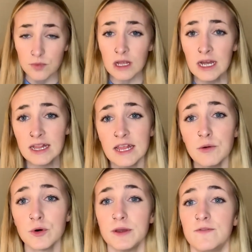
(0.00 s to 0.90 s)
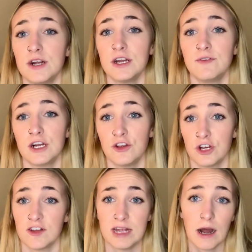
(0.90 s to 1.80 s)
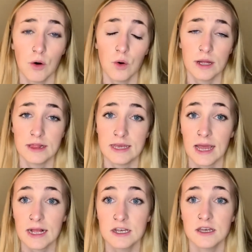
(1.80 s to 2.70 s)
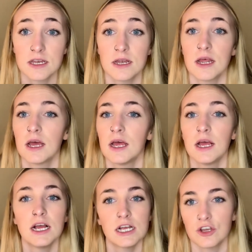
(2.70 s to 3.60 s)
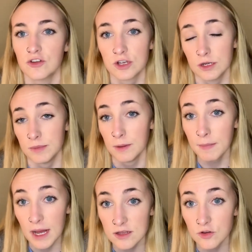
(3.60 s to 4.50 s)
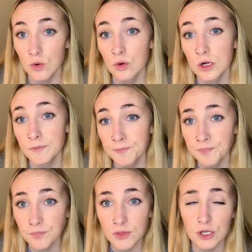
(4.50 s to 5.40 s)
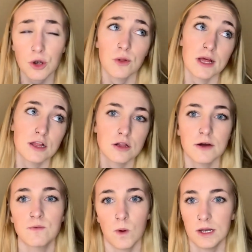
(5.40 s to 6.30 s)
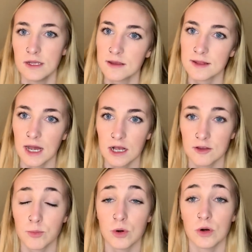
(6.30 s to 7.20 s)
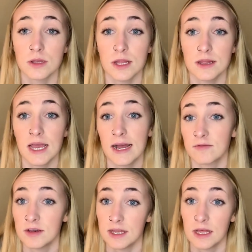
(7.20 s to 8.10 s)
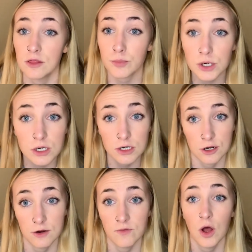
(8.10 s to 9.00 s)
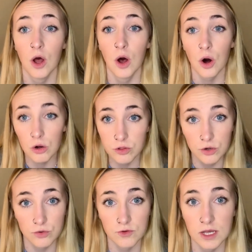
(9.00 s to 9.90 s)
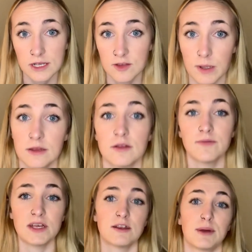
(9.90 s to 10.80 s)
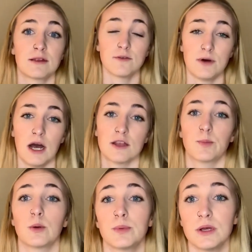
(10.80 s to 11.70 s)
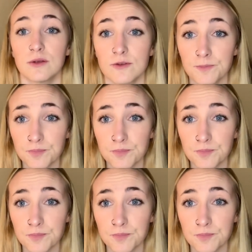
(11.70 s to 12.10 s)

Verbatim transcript: and they will be very very stressed out in the end and it's just going to be a mess or you know, like their loved one is in the hospital and then they have to take the burden of all those expensive, expensive hospital bills.